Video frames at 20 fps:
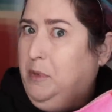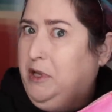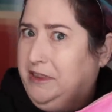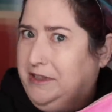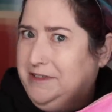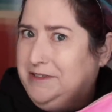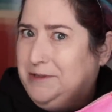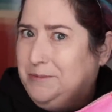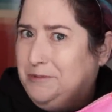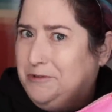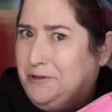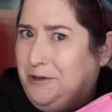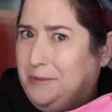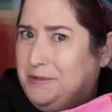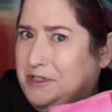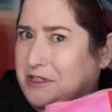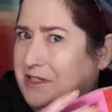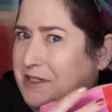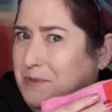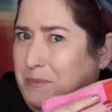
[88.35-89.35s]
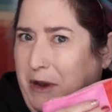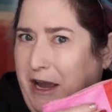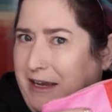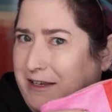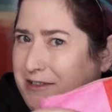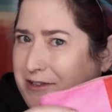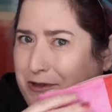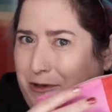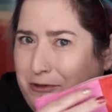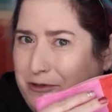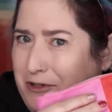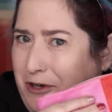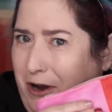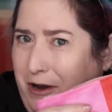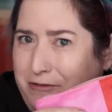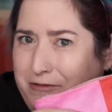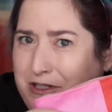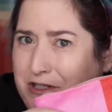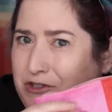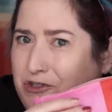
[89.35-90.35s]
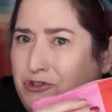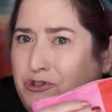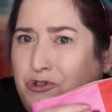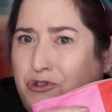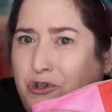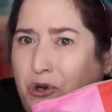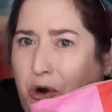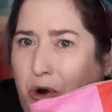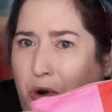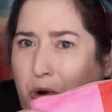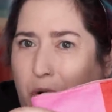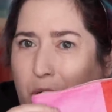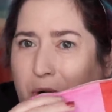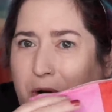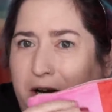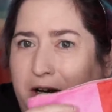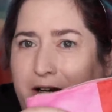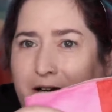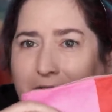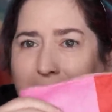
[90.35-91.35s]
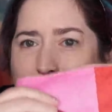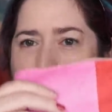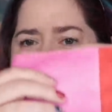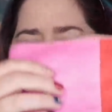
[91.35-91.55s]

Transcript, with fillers: monthly subscription. This bag is so soft. So, I